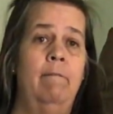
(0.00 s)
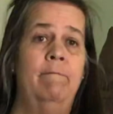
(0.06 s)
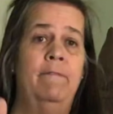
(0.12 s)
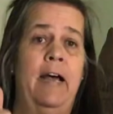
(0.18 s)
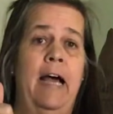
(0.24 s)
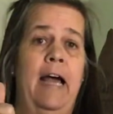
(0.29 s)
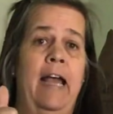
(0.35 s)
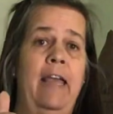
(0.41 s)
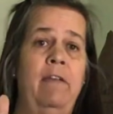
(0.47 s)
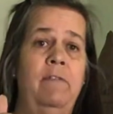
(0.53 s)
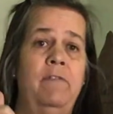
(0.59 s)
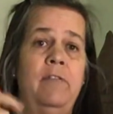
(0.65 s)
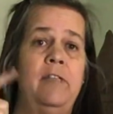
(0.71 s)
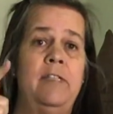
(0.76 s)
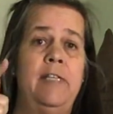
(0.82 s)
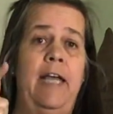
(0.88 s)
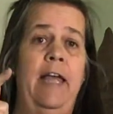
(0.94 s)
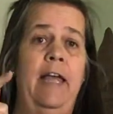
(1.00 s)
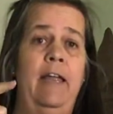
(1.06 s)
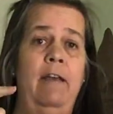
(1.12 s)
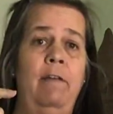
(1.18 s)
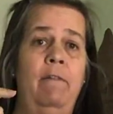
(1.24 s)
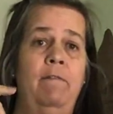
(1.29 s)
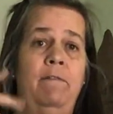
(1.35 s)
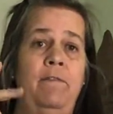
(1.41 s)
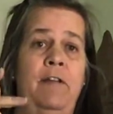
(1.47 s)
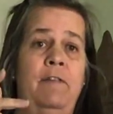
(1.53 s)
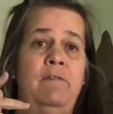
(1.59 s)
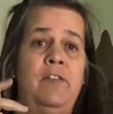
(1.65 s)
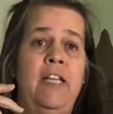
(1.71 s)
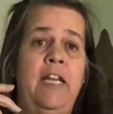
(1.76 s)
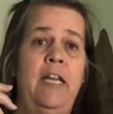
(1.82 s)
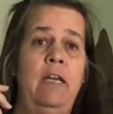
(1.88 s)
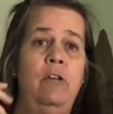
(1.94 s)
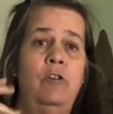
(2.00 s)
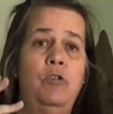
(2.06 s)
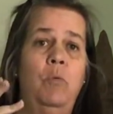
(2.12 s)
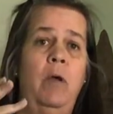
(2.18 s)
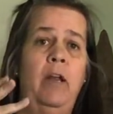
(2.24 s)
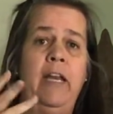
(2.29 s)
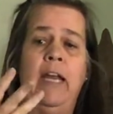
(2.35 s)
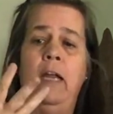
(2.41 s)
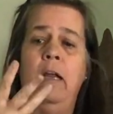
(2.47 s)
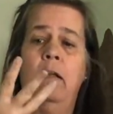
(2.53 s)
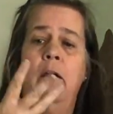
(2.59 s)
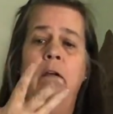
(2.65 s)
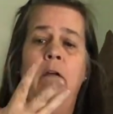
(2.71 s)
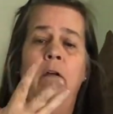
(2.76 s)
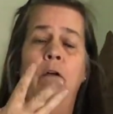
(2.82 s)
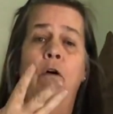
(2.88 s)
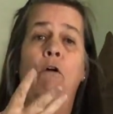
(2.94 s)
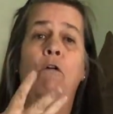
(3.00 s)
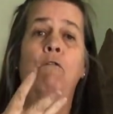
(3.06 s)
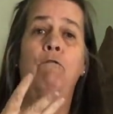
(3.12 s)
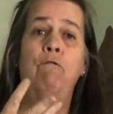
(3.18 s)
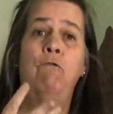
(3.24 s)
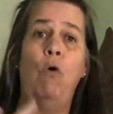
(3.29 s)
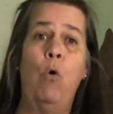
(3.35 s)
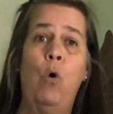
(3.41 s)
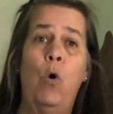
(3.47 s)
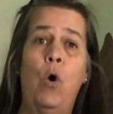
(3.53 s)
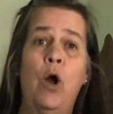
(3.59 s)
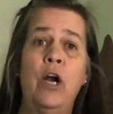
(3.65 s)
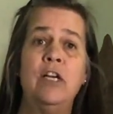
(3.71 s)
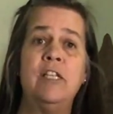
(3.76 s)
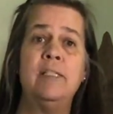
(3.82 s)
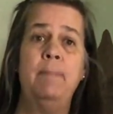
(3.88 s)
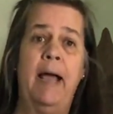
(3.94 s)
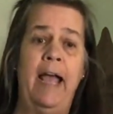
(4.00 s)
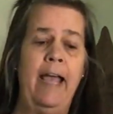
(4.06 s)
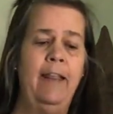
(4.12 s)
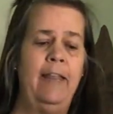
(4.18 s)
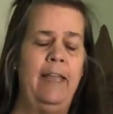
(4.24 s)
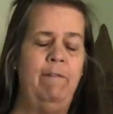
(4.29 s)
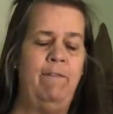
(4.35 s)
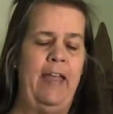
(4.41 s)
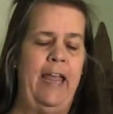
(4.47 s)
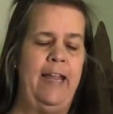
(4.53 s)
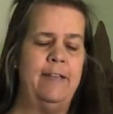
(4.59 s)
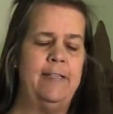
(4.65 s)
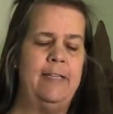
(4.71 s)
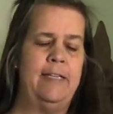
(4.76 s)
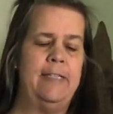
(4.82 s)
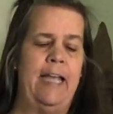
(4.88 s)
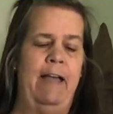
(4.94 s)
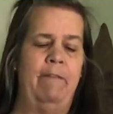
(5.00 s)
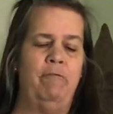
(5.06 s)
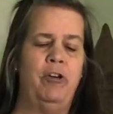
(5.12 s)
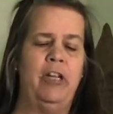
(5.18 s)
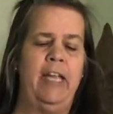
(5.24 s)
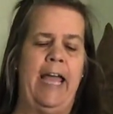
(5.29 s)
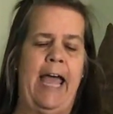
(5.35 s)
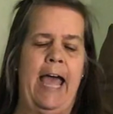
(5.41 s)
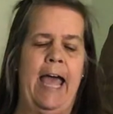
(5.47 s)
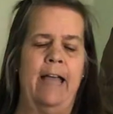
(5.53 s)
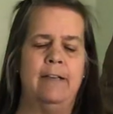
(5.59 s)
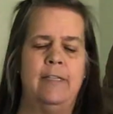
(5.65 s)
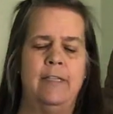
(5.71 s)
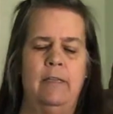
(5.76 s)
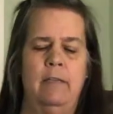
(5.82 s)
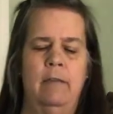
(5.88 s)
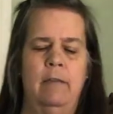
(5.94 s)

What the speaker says: 5, 10, 15, 20. 4 smiley faces after cat.